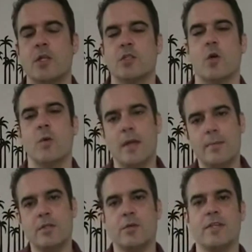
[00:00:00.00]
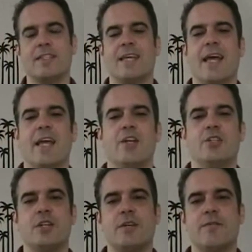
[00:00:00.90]
So we have been doing this
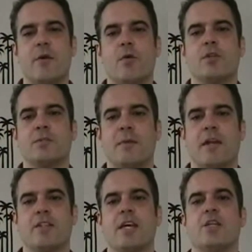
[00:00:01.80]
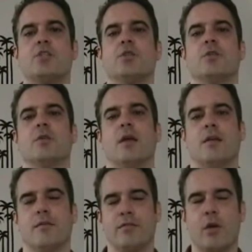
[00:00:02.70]
energy-focused meditation
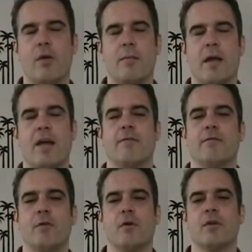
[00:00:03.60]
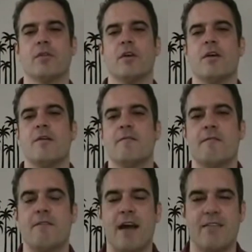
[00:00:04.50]
and flowing back and forth
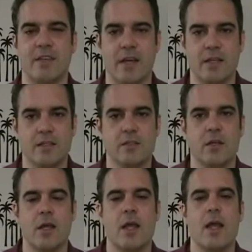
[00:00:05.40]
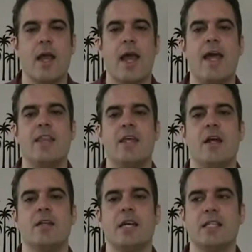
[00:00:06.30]
for 5 days. And then
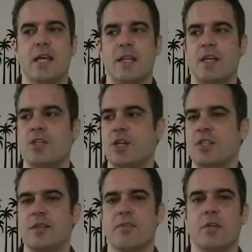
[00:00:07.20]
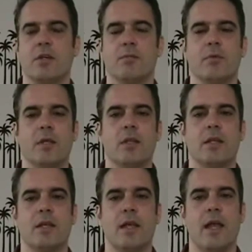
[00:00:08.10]
on day 10, they changed everything
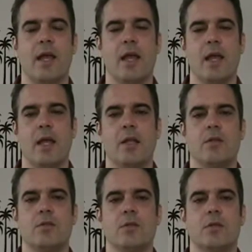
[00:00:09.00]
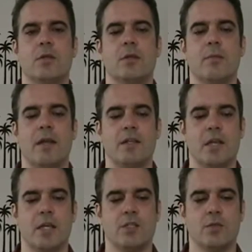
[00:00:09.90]
completely. And the
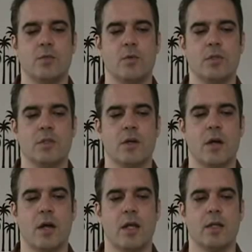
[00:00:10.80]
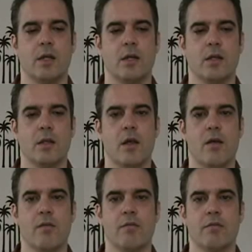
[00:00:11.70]
meditation was on
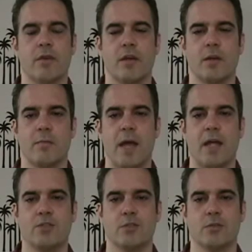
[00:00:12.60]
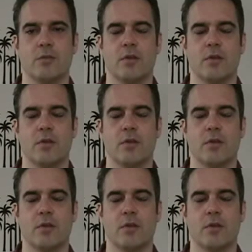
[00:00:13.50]
love and compassion.